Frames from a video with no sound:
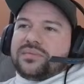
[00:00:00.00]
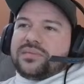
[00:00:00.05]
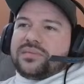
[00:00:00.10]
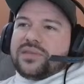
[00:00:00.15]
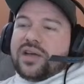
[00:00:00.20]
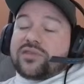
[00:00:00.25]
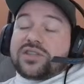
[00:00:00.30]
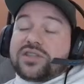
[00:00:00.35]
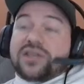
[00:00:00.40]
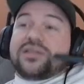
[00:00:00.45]

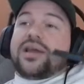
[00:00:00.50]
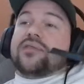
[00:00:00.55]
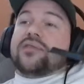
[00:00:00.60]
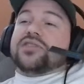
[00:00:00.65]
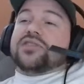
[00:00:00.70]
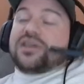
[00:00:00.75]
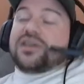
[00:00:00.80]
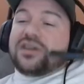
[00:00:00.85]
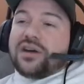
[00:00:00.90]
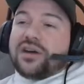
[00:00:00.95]
That
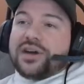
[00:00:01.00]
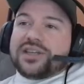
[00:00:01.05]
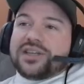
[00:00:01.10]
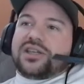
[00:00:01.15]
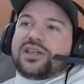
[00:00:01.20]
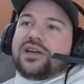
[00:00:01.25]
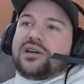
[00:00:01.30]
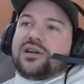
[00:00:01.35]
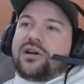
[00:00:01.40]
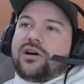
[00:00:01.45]
was a nice
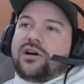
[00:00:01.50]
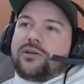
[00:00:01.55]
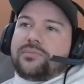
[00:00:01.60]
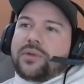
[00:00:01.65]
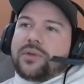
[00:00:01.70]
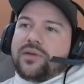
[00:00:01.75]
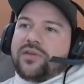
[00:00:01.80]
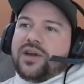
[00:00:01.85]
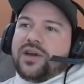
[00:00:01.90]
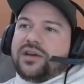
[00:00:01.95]
get off
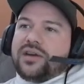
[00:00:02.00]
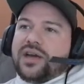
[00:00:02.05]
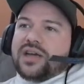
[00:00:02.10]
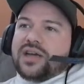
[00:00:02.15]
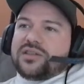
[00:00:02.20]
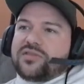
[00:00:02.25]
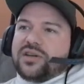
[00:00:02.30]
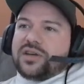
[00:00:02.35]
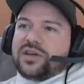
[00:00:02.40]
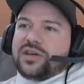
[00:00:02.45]
by Van
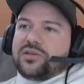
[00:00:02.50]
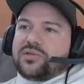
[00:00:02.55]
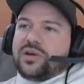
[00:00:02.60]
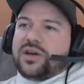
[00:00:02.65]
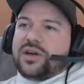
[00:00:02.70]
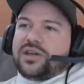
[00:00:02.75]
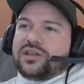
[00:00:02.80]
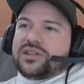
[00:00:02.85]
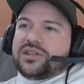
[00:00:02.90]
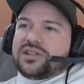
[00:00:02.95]
Ness. Like
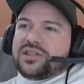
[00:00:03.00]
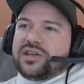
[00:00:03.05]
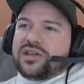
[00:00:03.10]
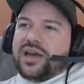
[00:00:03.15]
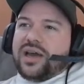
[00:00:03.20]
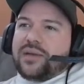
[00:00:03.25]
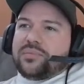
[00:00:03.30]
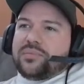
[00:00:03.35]
right at the snap,